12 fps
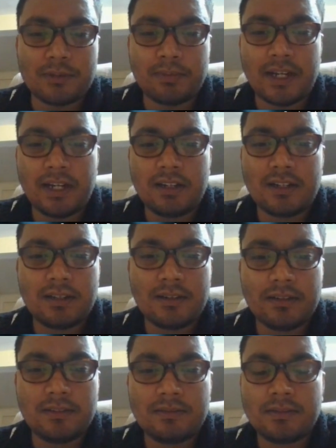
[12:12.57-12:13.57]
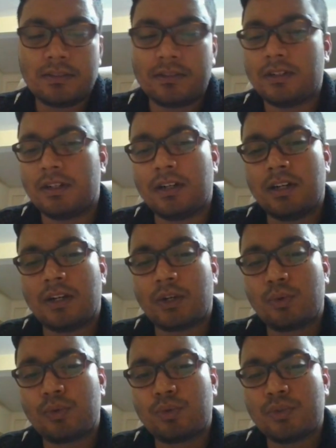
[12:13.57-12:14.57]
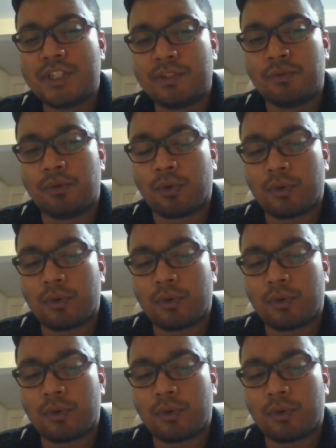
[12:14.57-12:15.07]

played rook to g4.